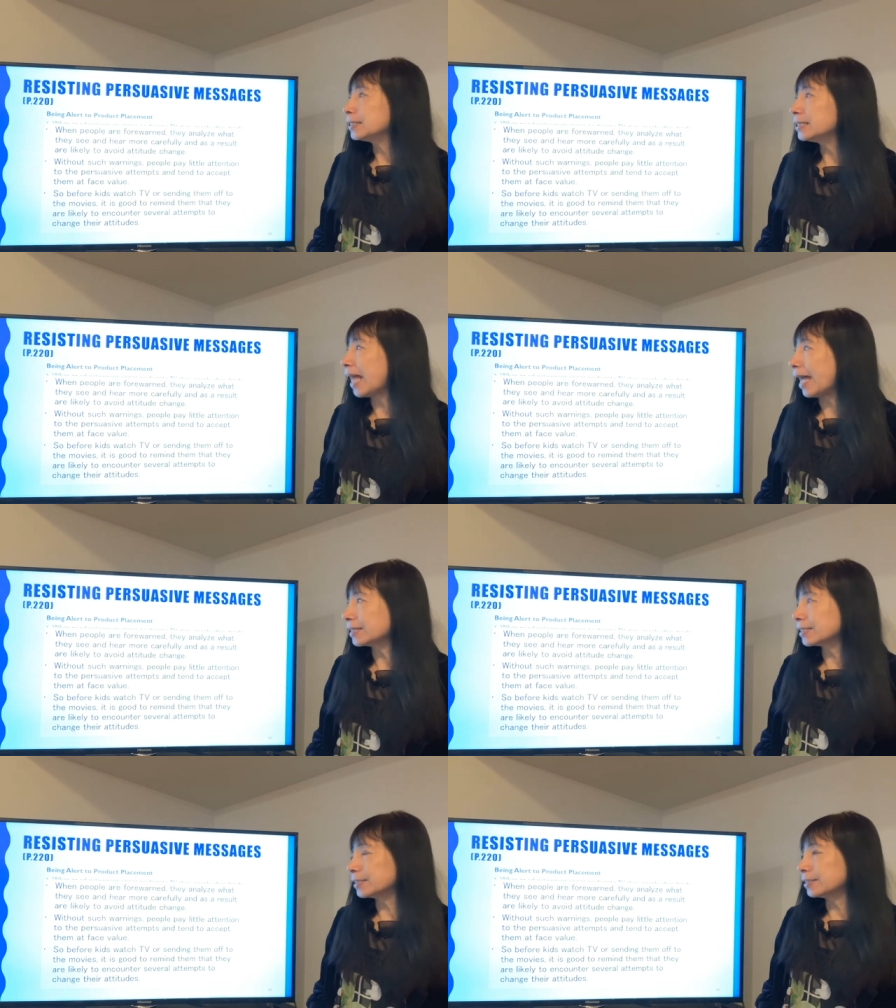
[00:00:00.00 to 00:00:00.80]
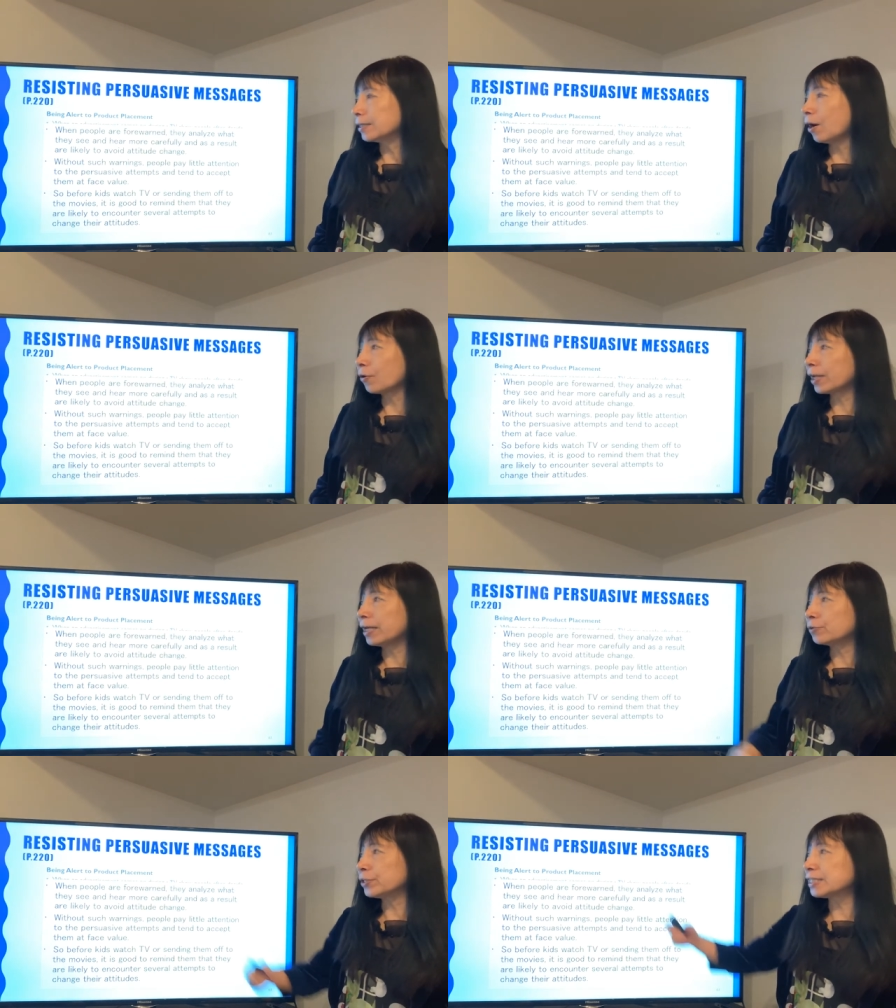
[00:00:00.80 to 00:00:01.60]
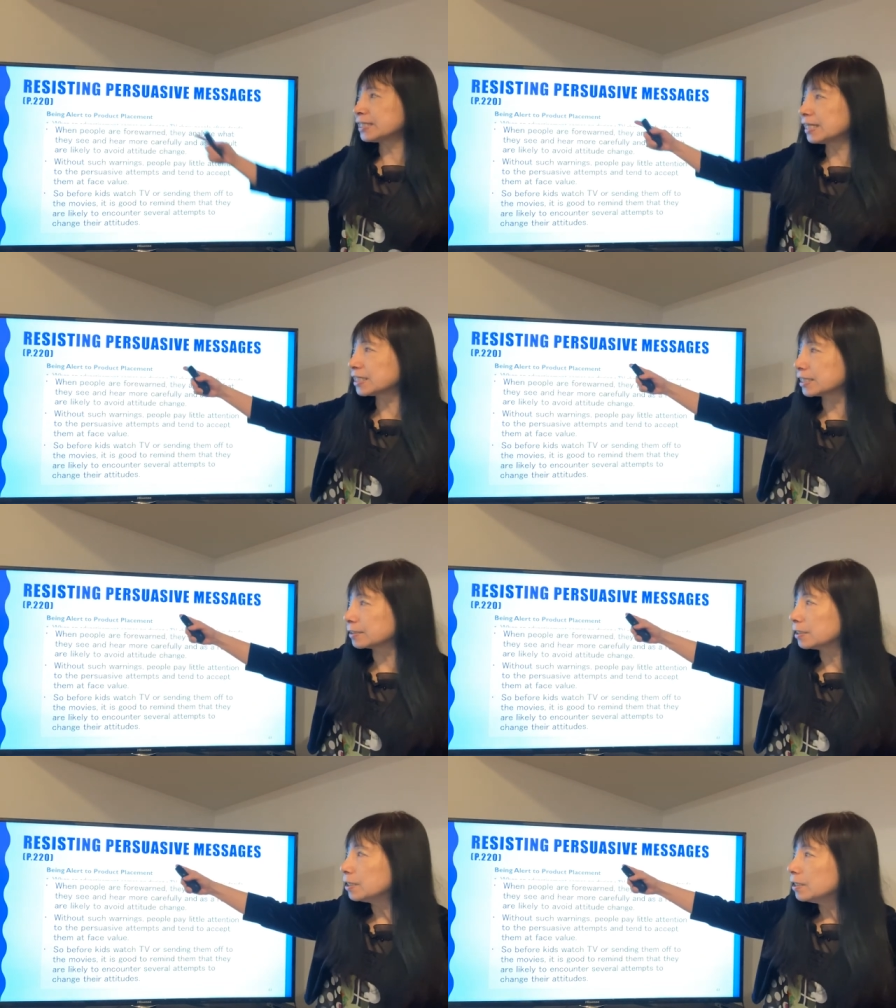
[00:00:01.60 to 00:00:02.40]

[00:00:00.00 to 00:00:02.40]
that okay resist the